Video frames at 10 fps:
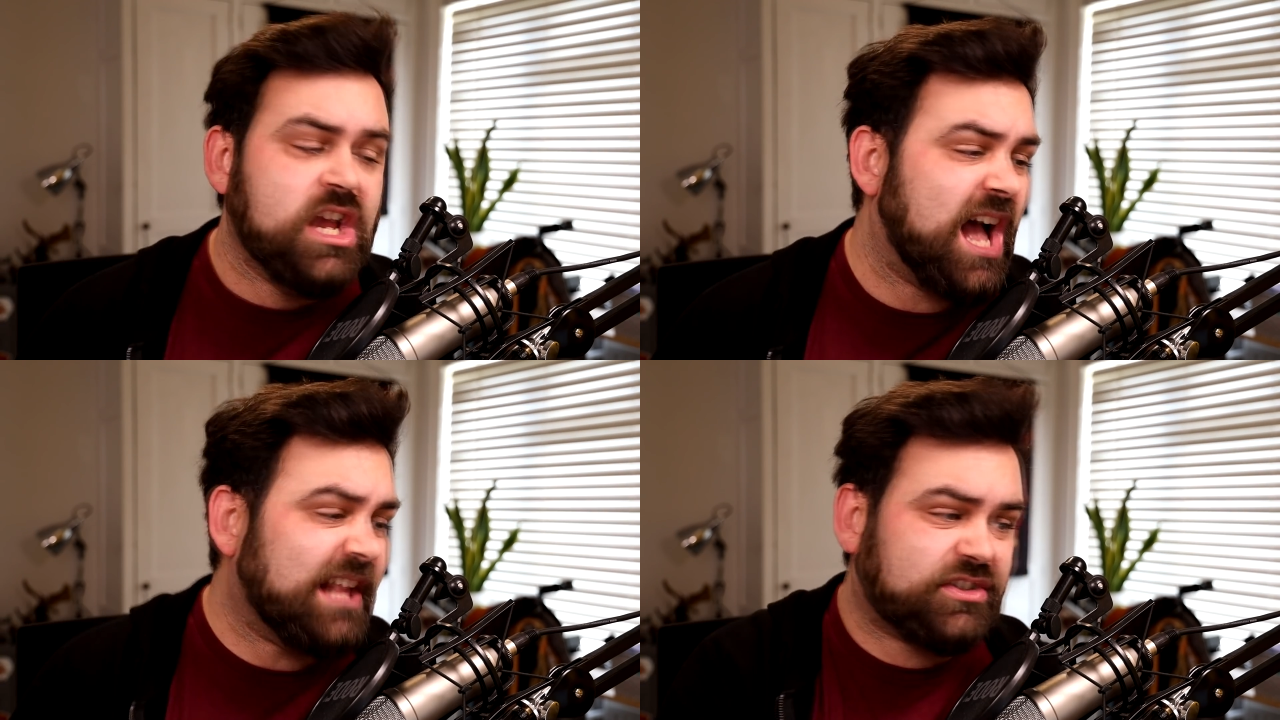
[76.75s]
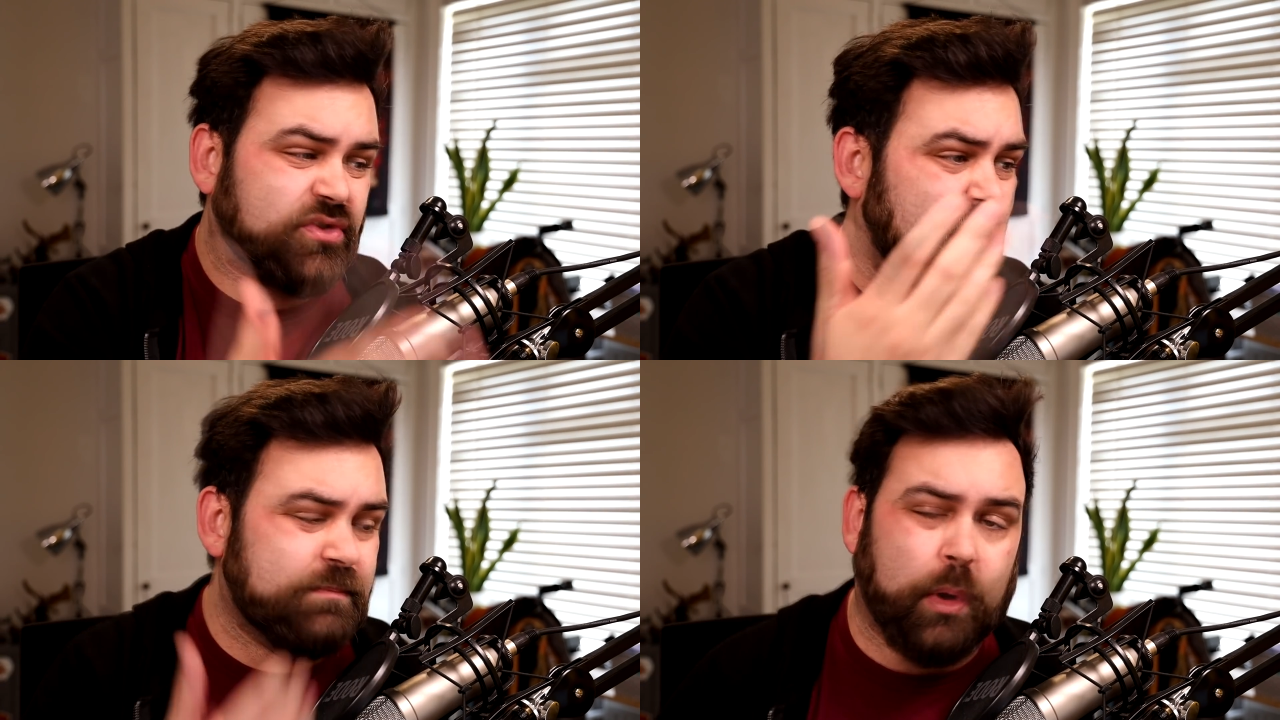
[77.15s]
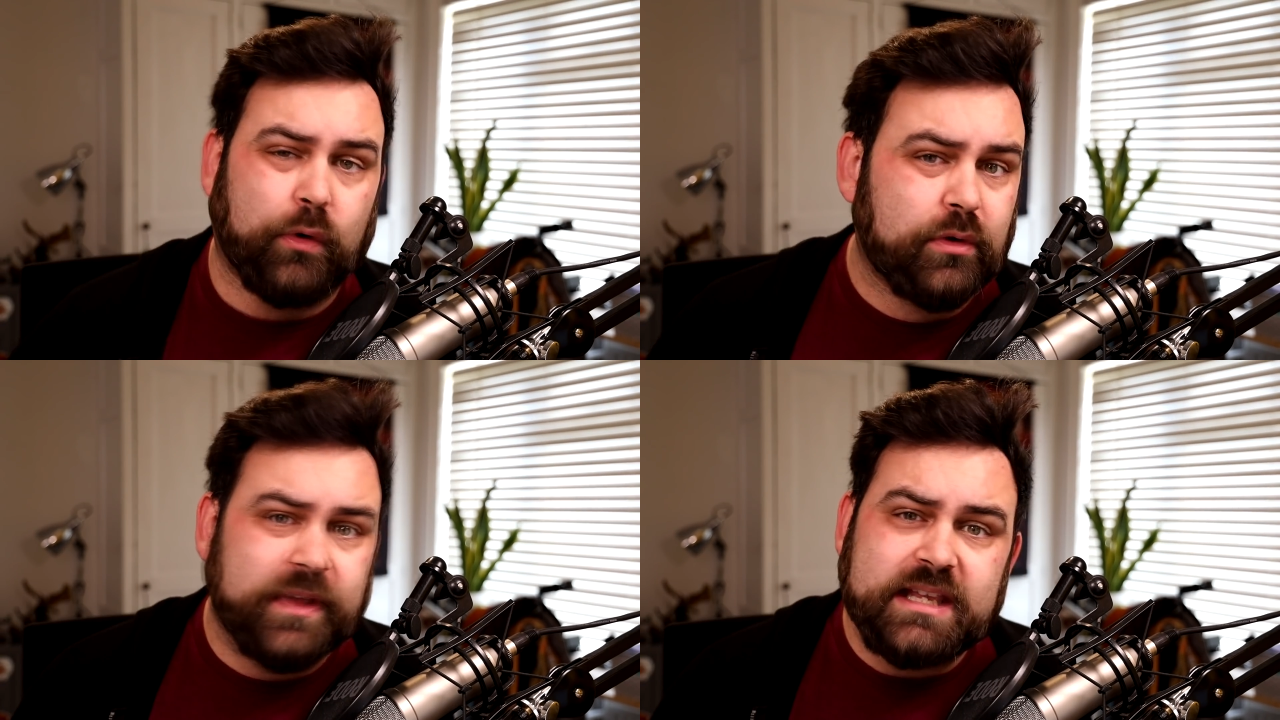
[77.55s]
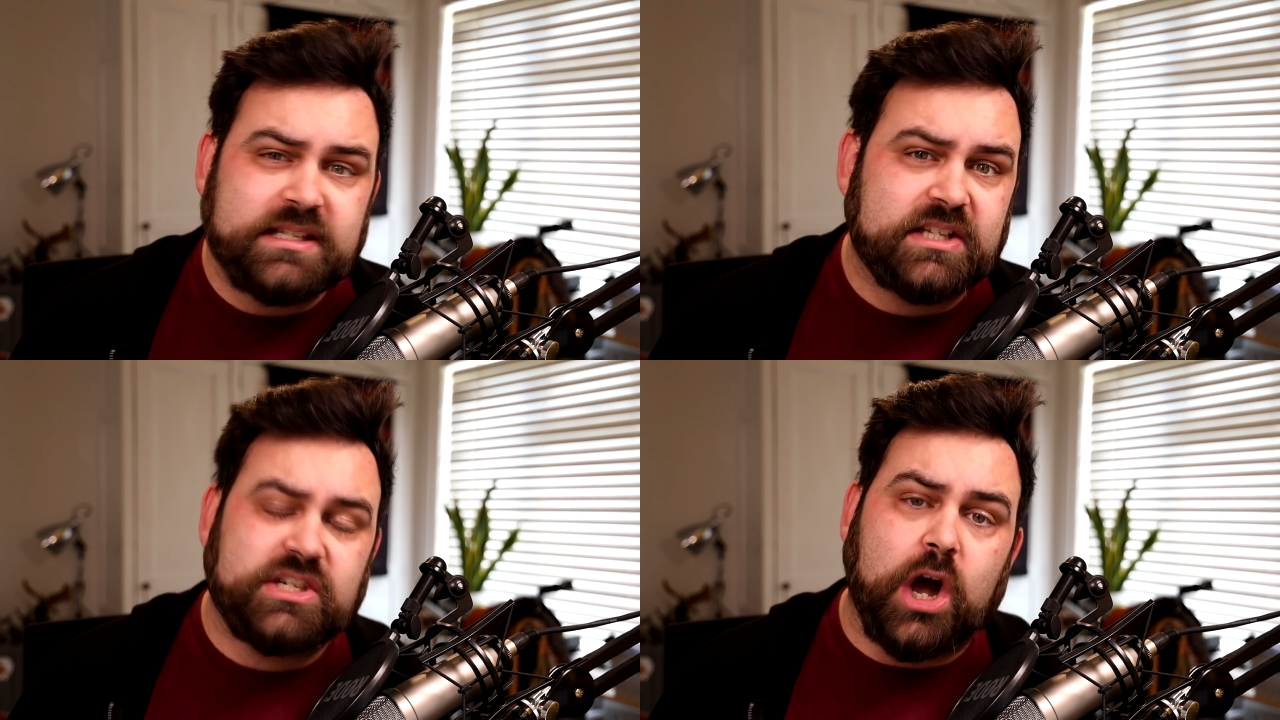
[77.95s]
Had to try and borrow
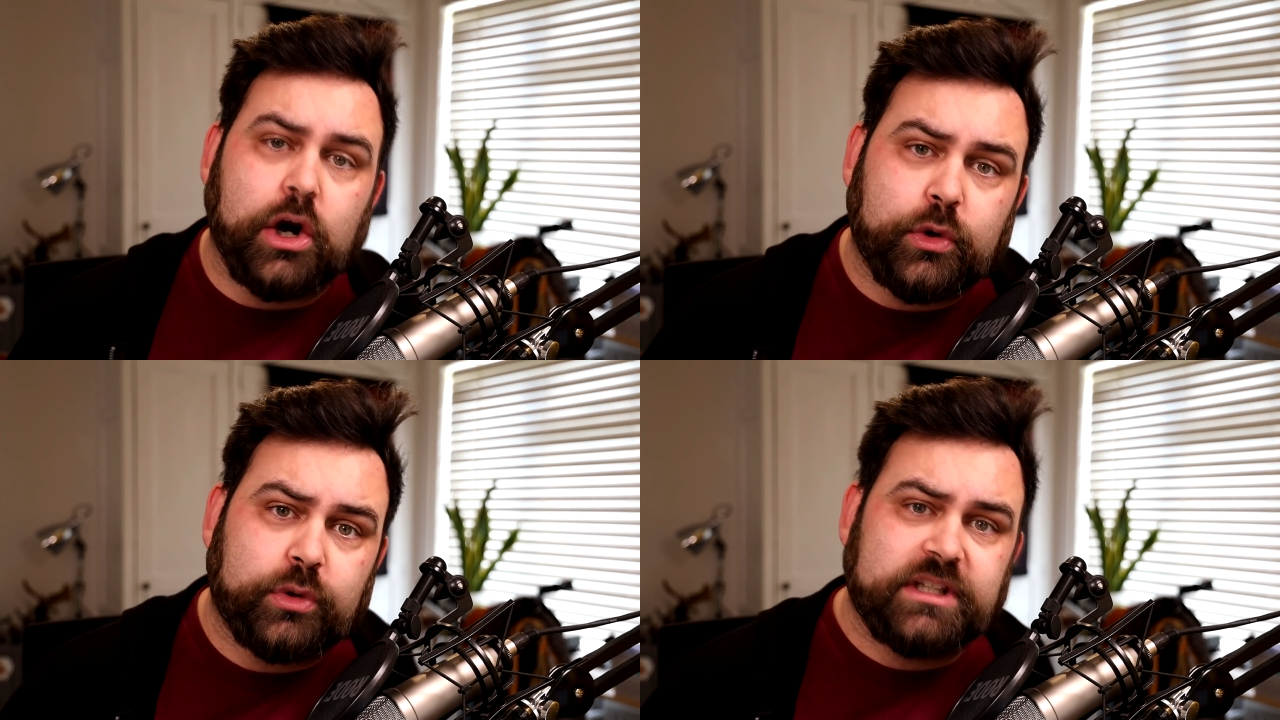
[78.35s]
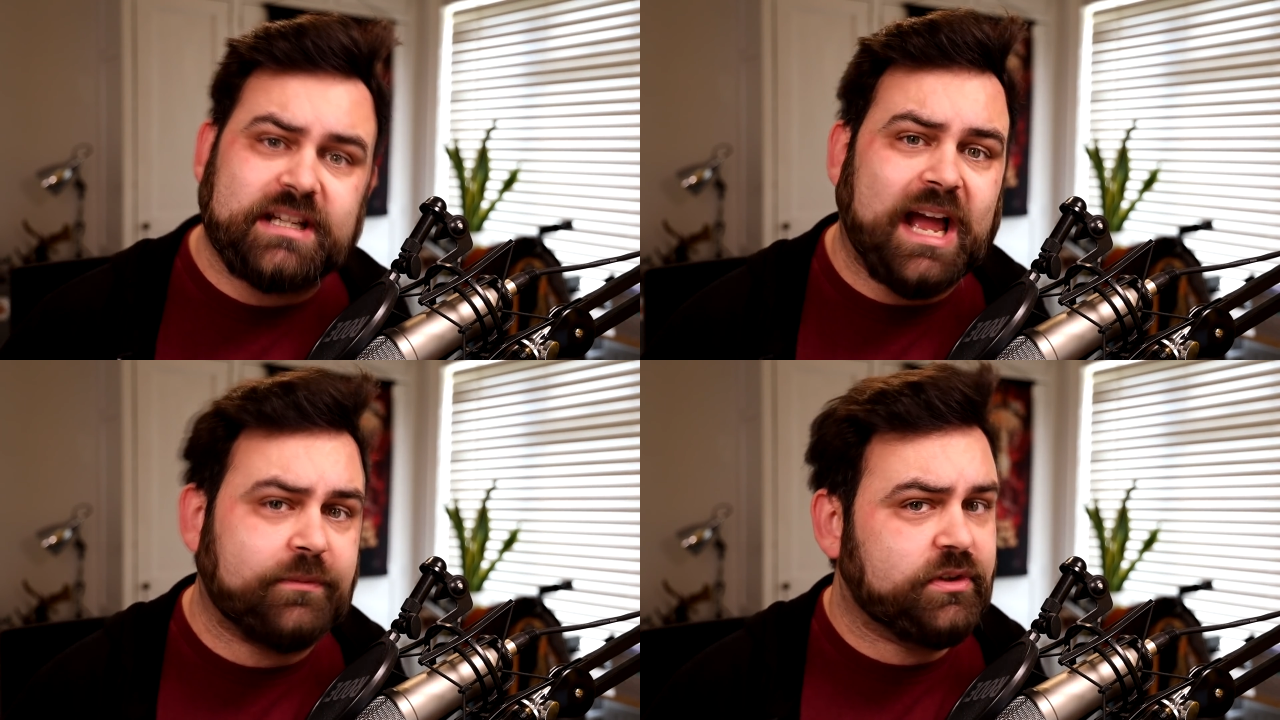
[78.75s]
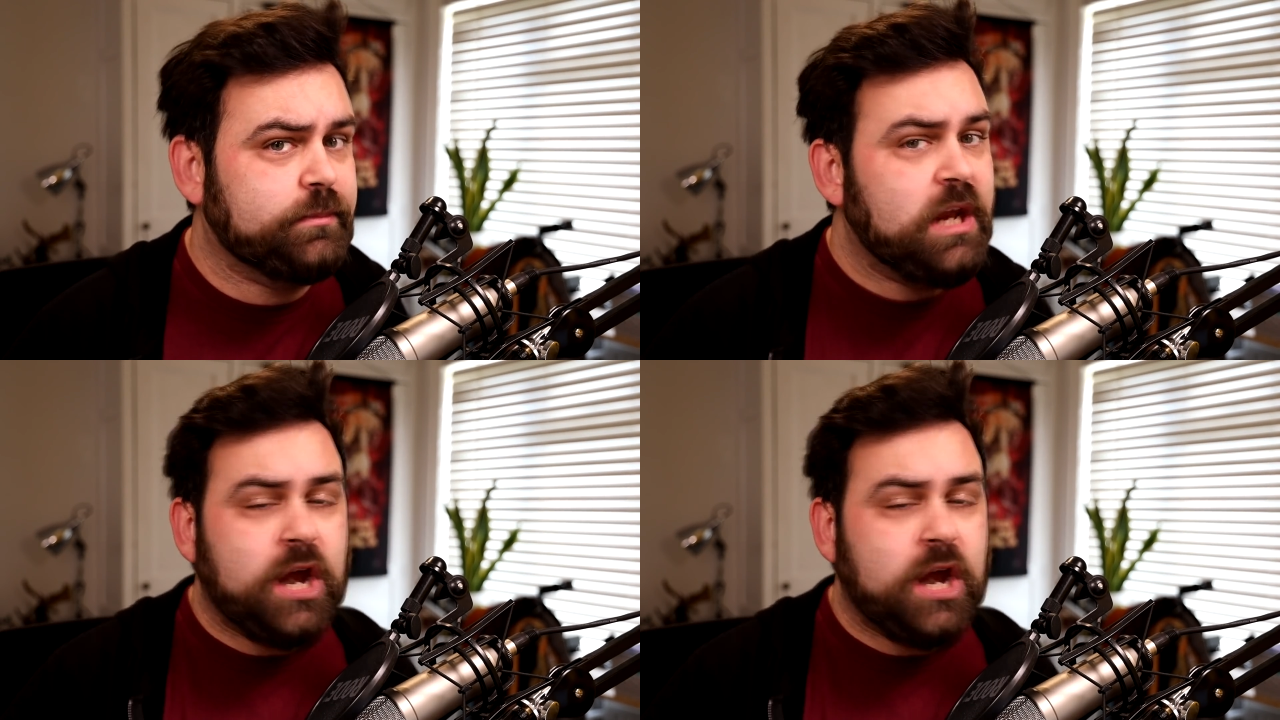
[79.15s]
these, because card holder didn't have them.